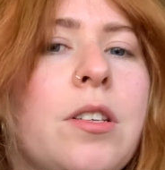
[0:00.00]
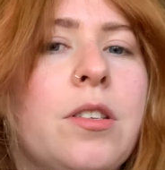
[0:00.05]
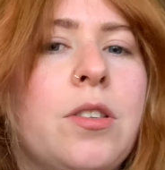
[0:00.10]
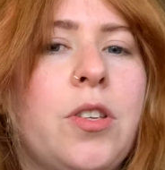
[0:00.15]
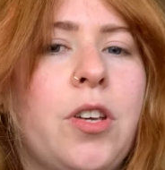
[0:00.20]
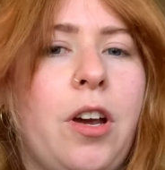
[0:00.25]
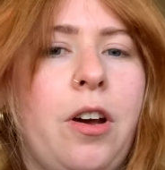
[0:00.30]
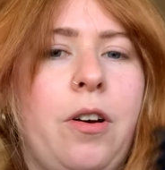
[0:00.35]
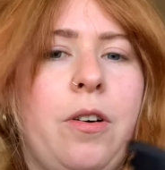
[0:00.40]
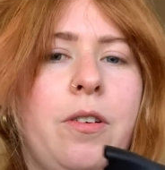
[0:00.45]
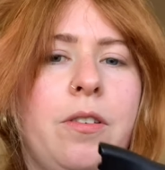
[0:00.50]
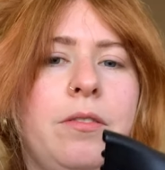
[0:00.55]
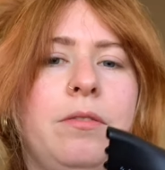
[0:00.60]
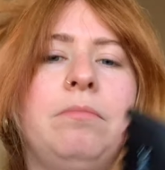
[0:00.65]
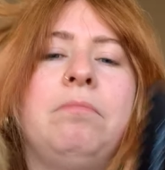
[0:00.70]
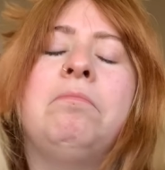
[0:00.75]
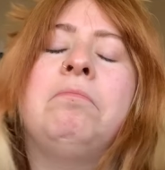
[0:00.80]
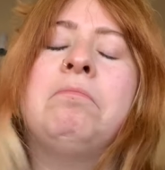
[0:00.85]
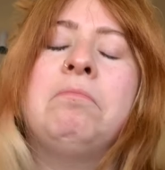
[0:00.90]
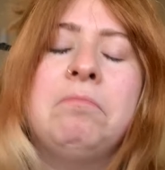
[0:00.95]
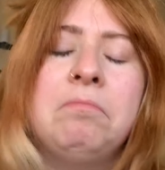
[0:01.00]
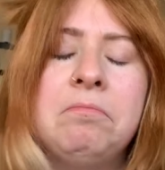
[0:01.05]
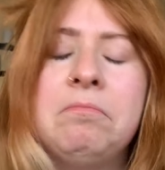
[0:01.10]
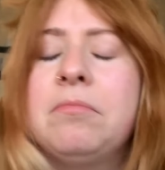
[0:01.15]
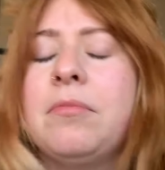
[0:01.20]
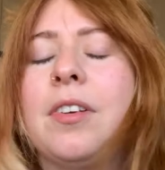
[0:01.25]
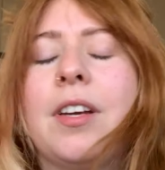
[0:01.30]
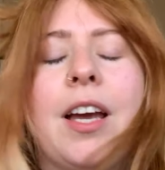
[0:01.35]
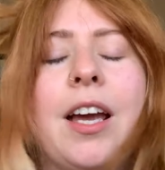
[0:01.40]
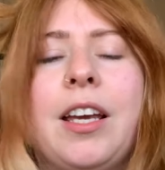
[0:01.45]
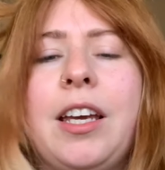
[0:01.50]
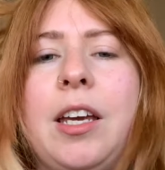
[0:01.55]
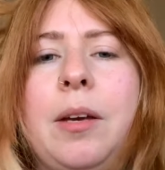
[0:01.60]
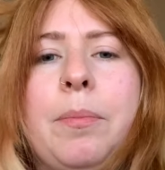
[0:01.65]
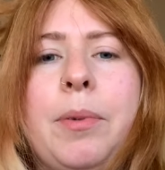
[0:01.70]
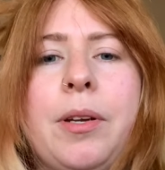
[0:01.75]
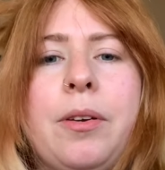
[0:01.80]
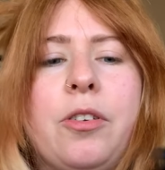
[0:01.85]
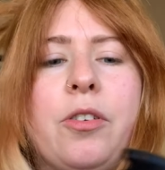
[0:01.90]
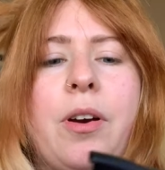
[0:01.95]
So, I
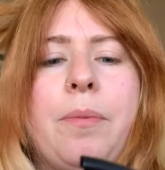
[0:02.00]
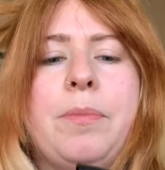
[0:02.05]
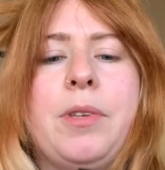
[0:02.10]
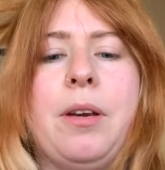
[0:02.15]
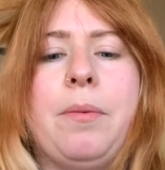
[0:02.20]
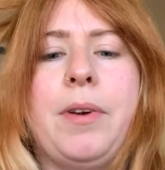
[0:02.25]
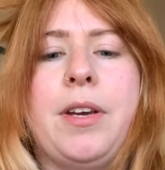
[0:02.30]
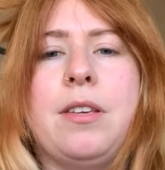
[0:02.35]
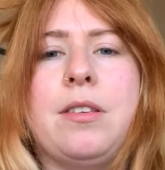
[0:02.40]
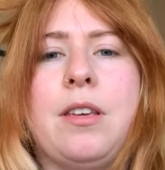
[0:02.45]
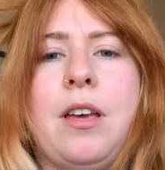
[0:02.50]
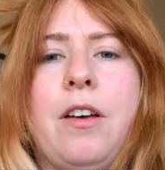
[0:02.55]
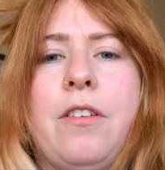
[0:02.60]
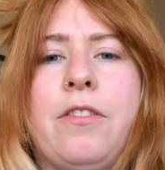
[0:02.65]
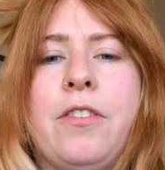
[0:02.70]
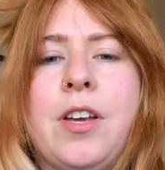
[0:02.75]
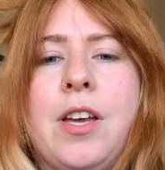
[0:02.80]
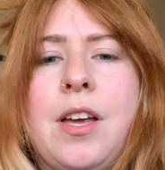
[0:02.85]
keep interrupting myself.